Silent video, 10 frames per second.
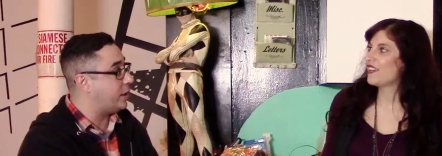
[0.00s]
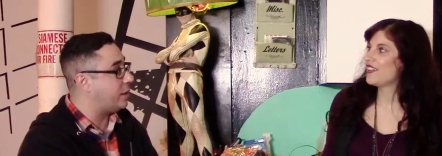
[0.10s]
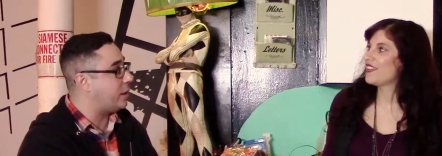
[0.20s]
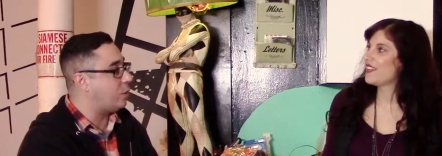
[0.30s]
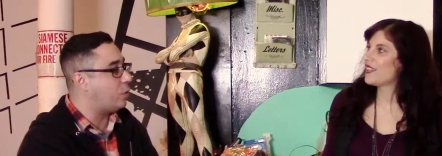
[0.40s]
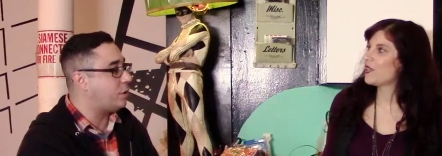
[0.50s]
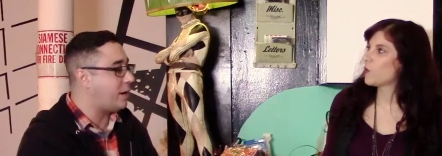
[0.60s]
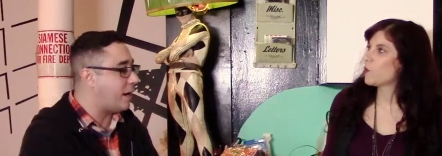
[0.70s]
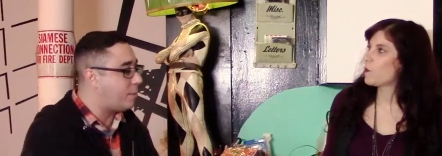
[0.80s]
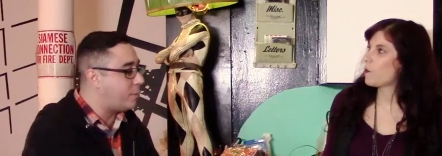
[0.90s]
Speaker 1: And, and I wonder
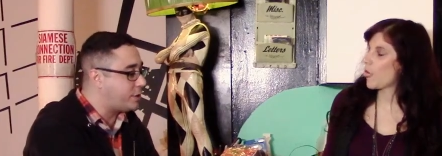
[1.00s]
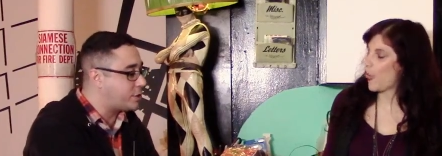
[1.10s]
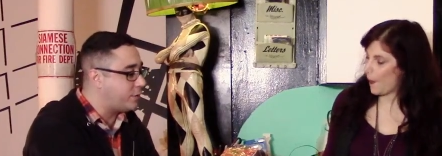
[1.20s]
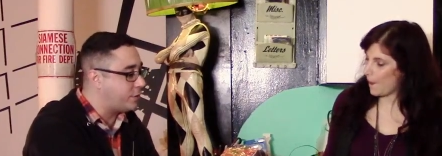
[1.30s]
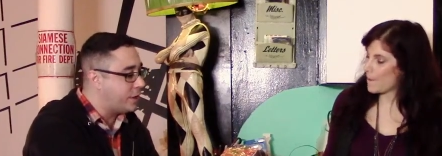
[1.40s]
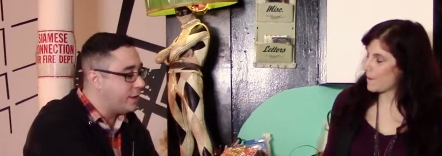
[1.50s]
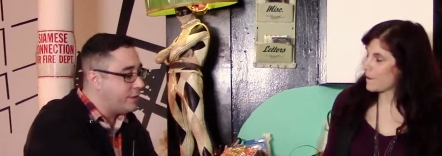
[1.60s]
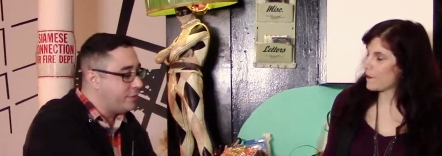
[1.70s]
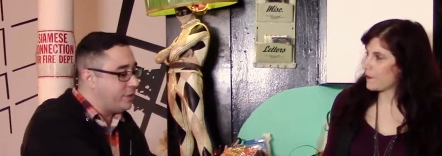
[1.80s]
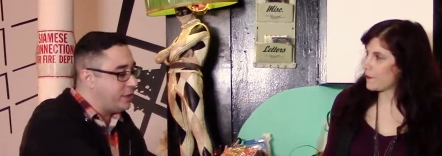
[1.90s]
how much of
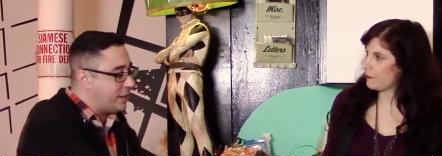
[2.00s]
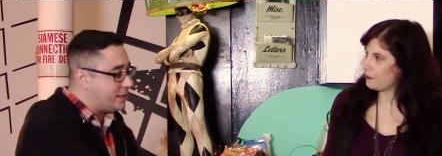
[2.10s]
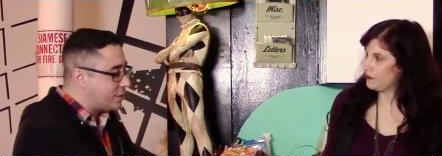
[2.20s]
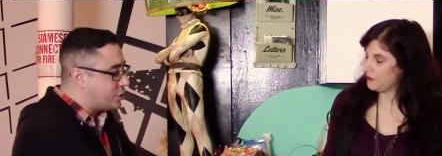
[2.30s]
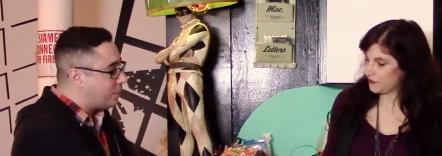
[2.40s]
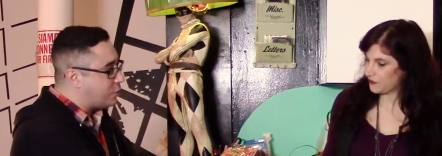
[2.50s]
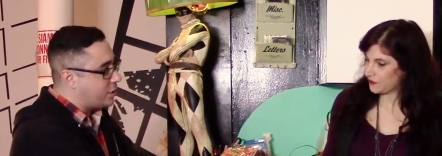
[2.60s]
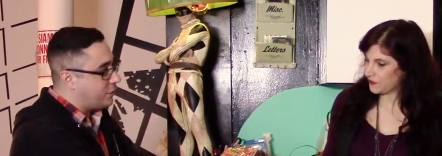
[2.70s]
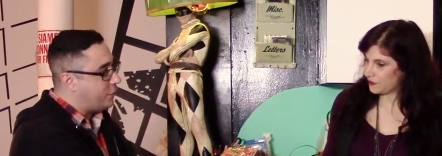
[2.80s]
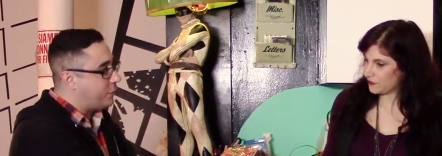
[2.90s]
this
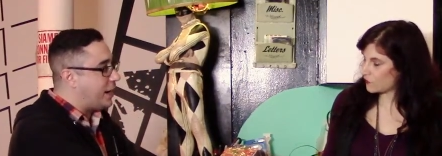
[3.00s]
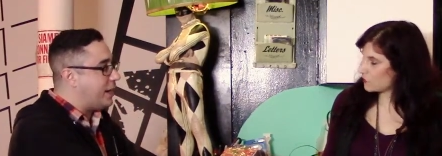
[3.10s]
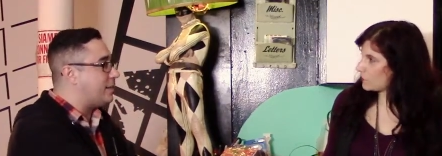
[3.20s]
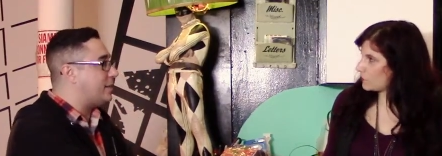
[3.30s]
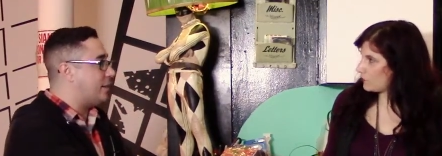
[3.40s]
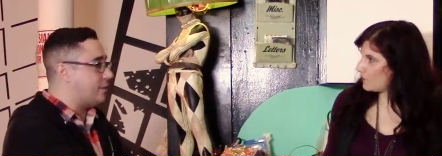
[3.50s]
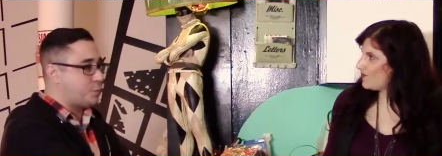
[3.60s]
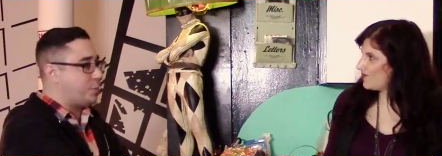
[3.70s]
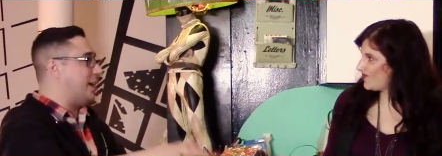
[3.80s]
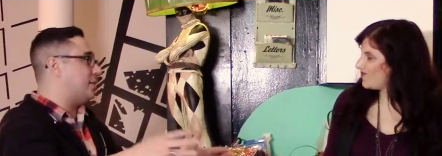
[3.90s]
Egyptian faith that
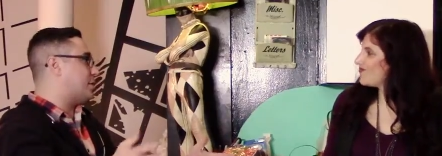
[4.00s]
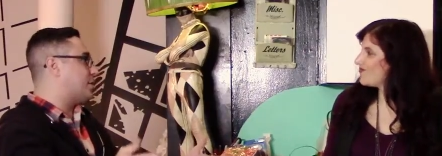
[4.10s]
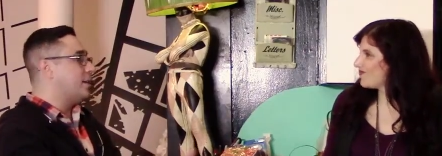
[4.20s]
spans,